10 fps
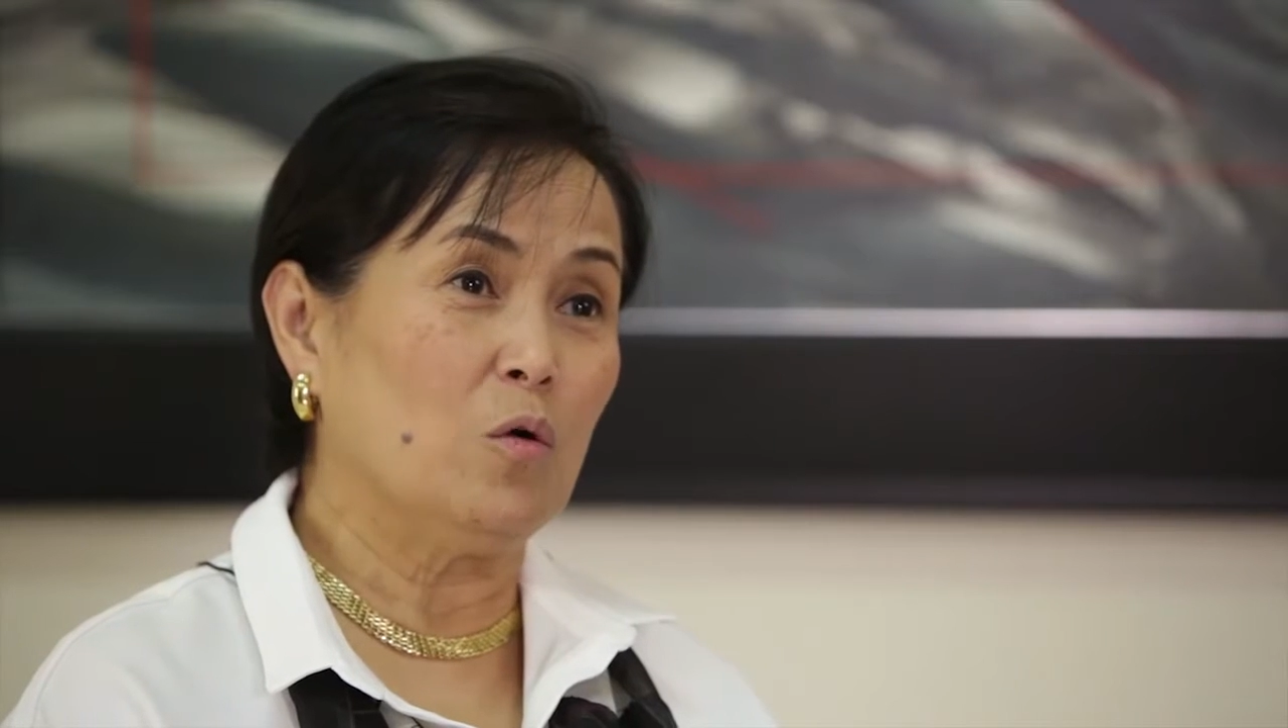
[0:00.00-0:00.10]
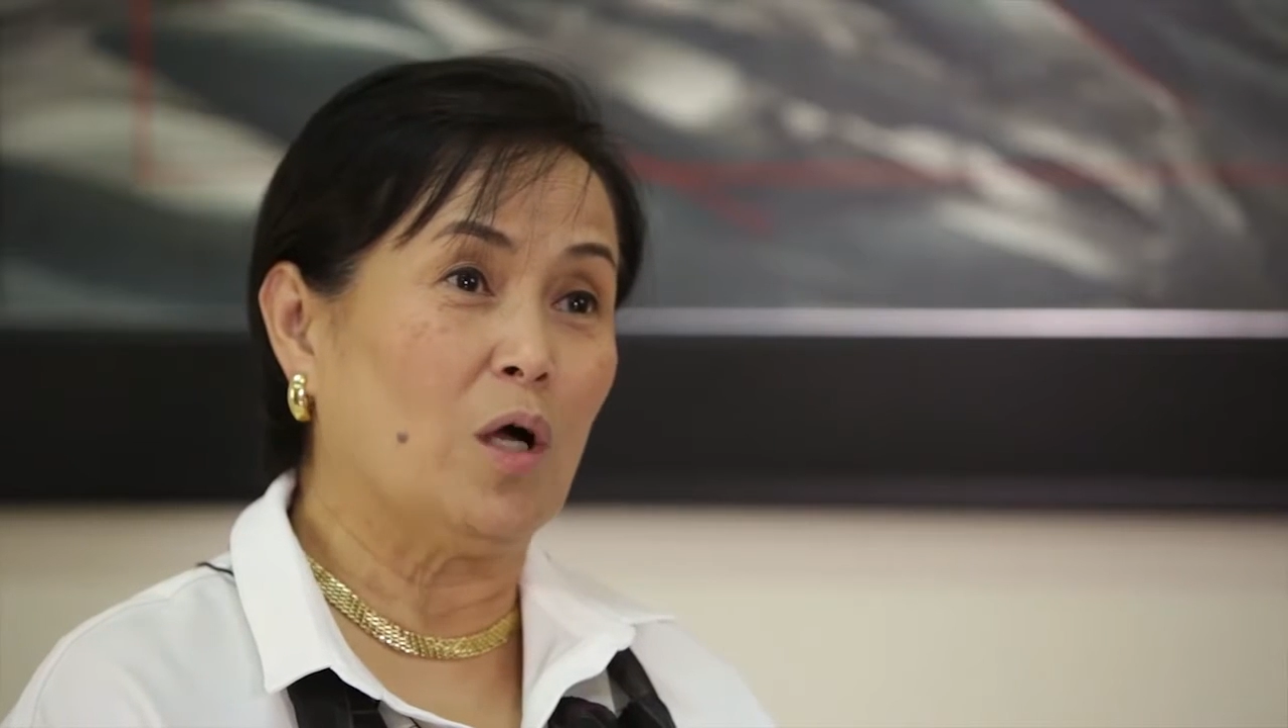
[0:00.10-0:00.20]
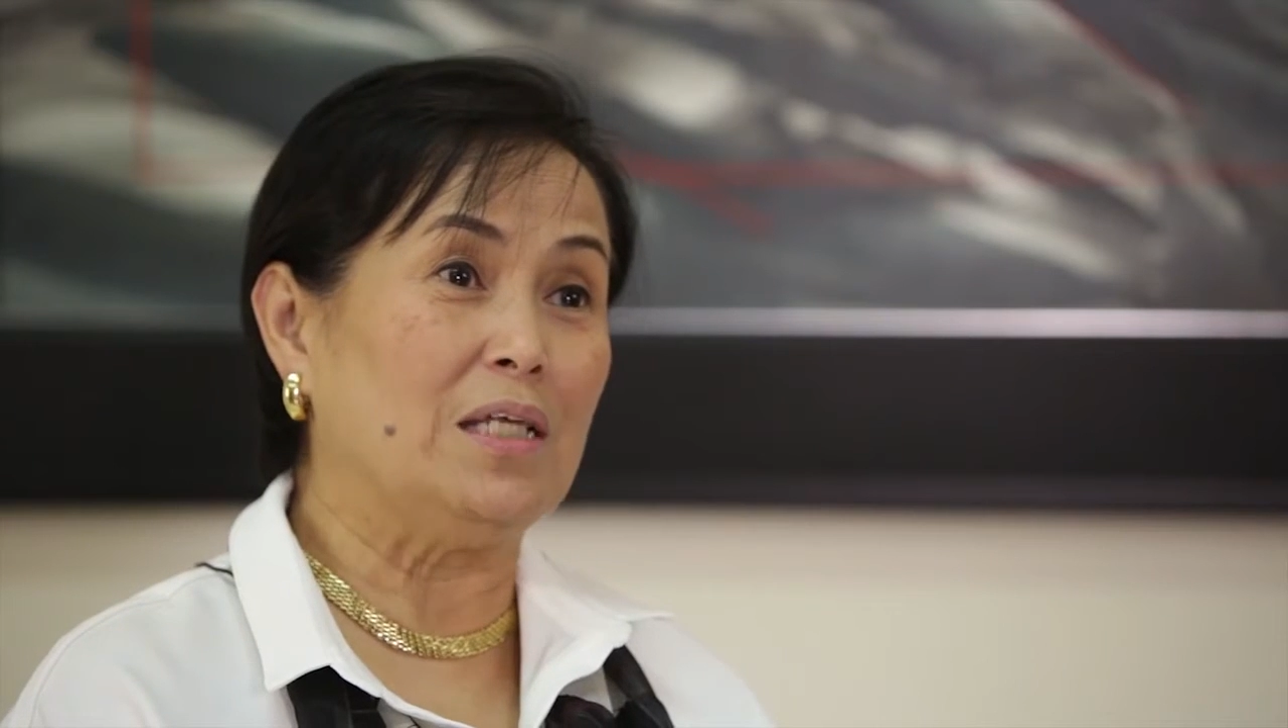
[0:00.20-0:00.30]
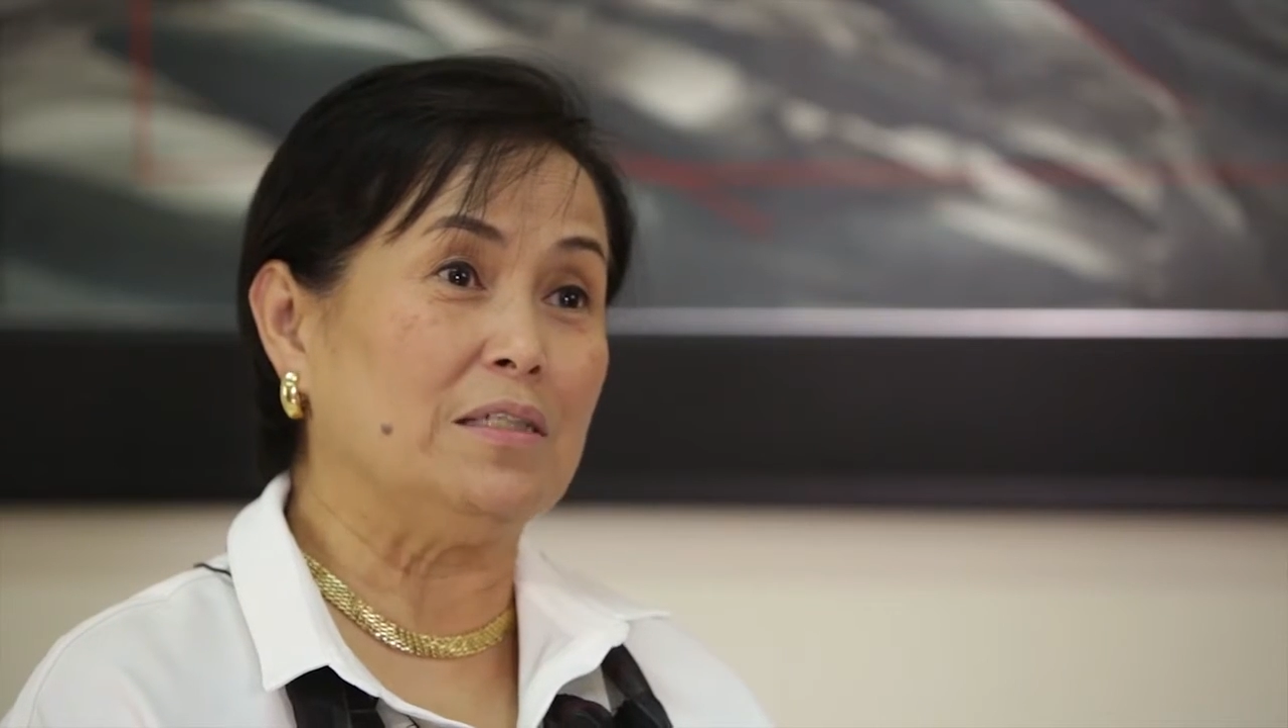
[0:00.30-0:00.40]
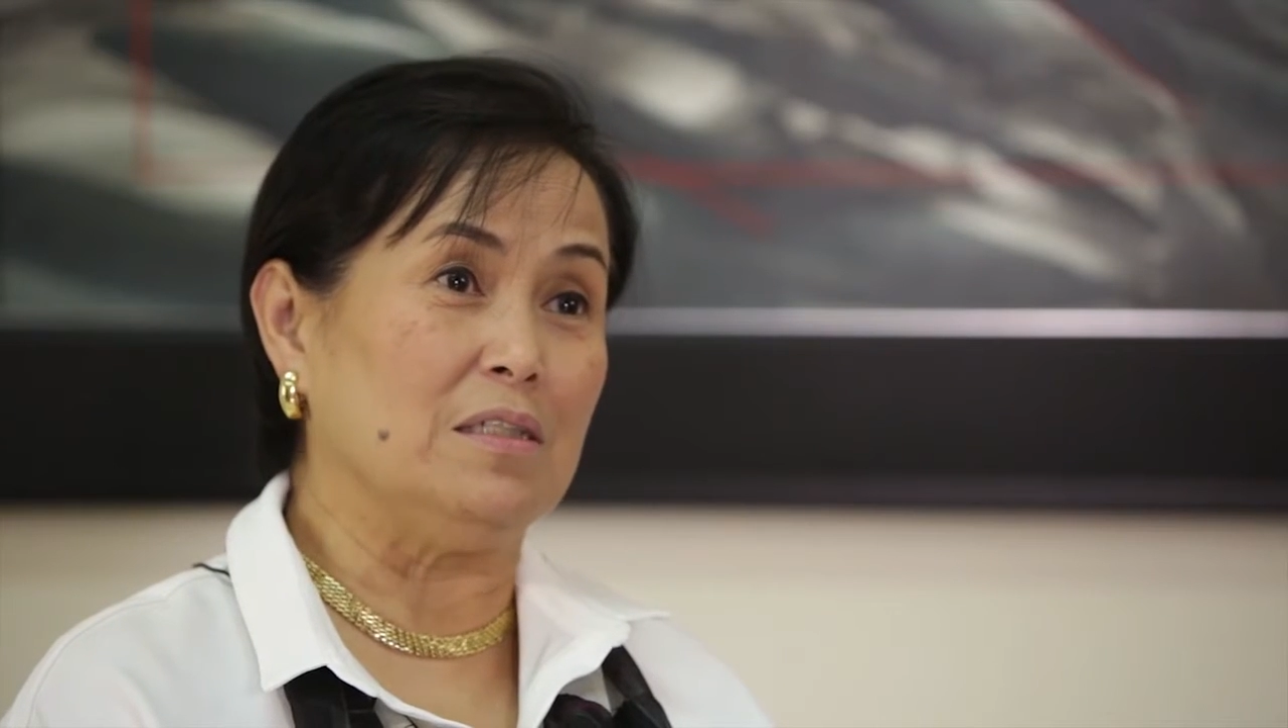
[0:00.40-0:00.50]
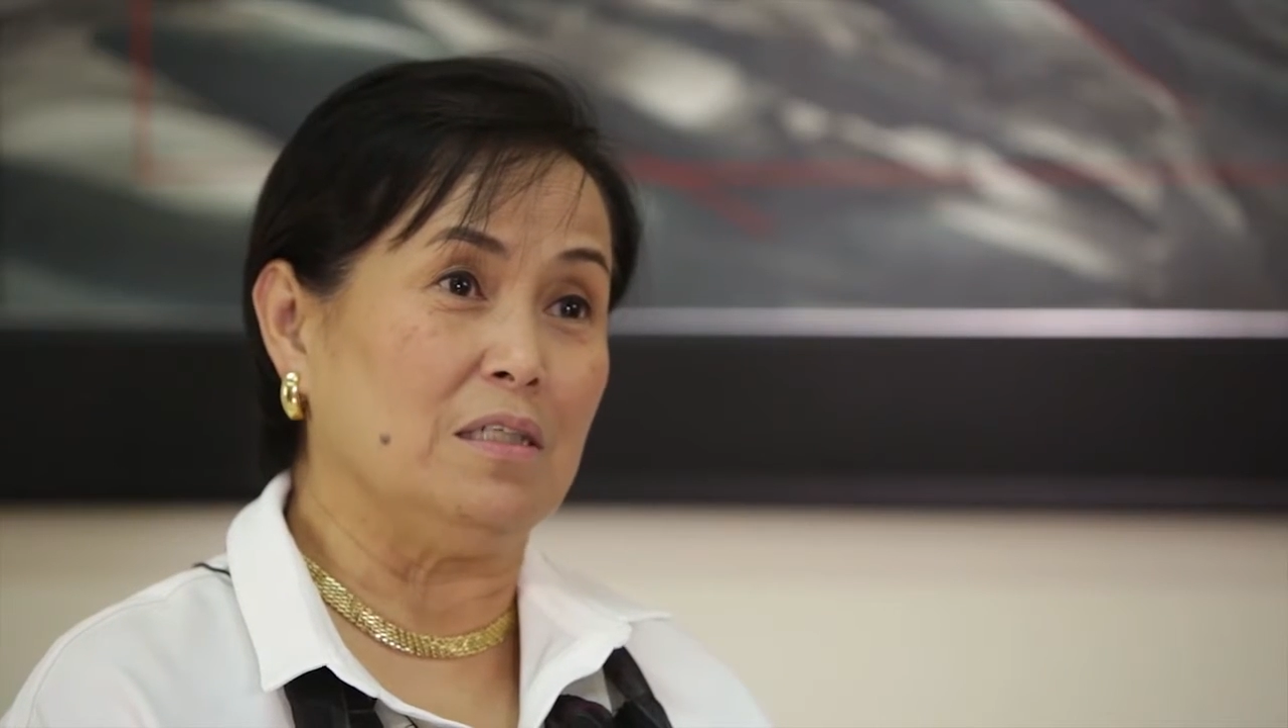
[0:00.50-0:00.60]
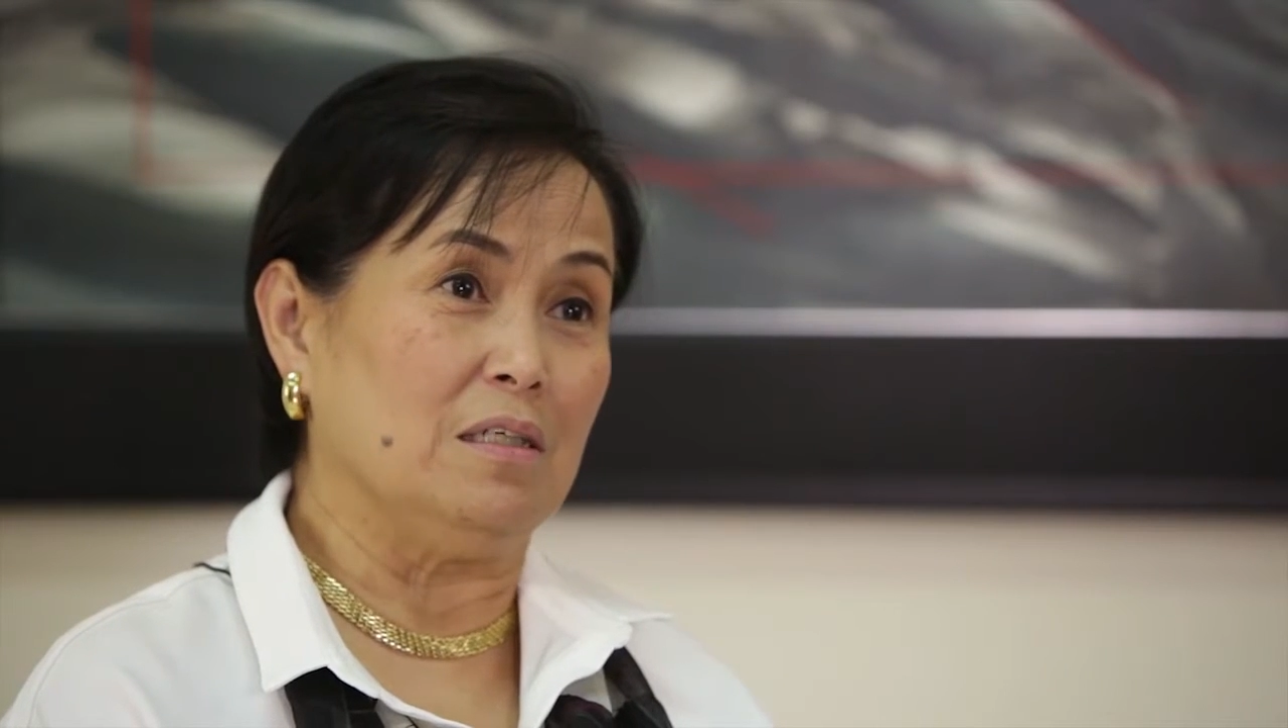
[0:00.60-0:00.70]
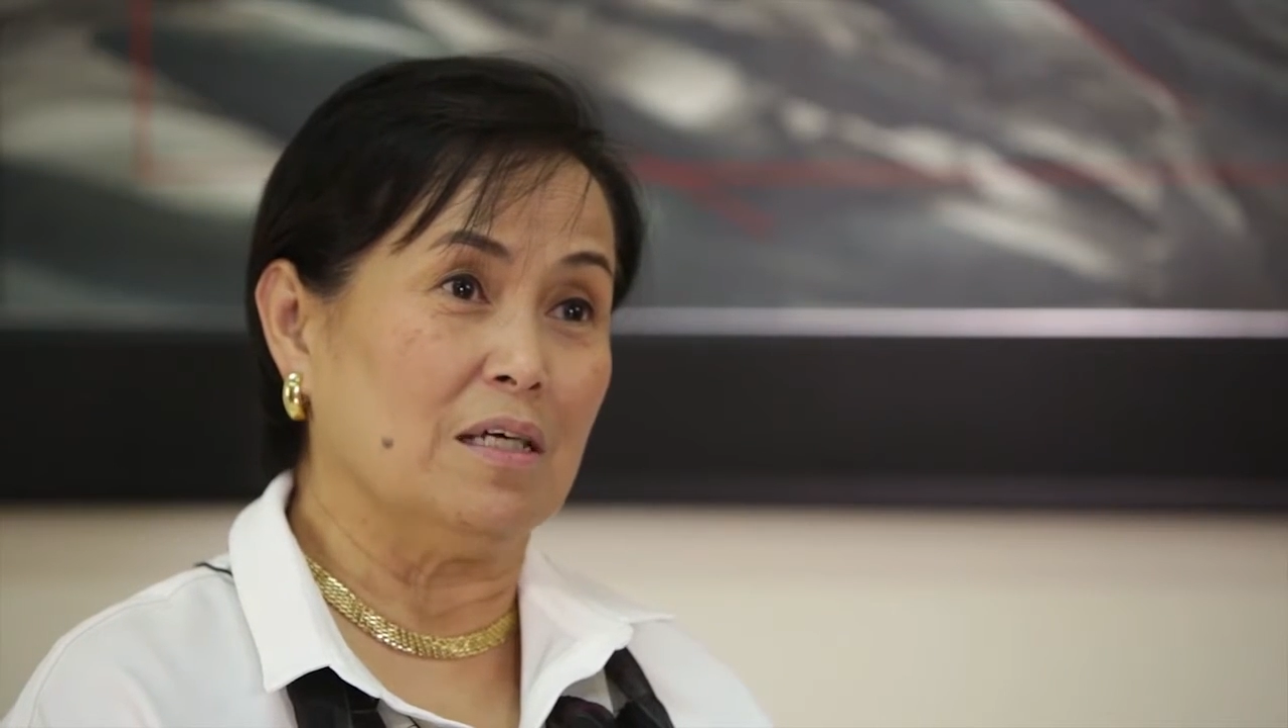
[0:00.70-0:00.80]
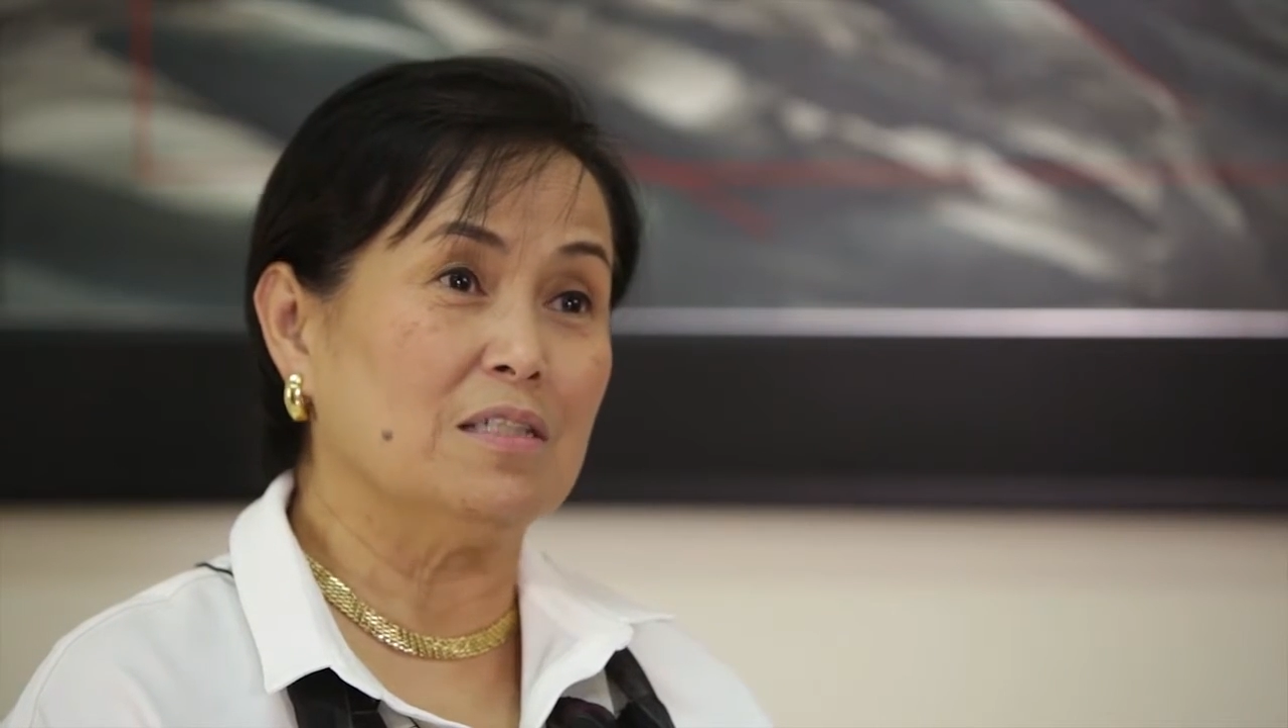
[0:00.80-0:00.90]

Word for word: quality,